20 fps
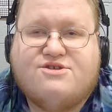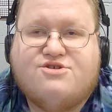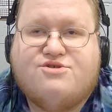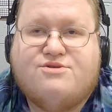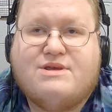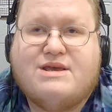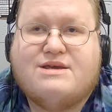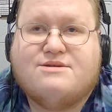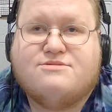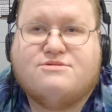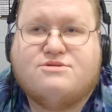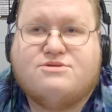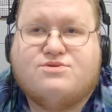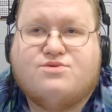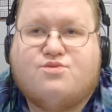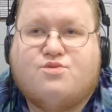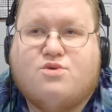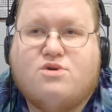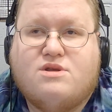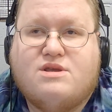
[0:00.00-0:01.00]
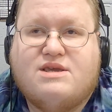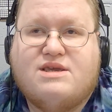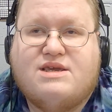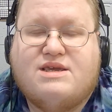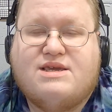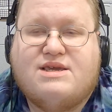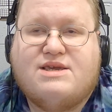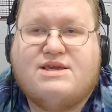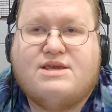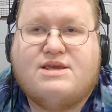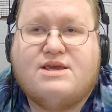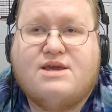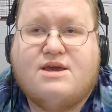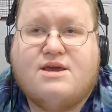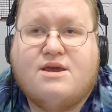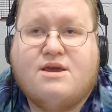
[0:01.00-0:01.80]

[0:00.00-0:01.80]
2021,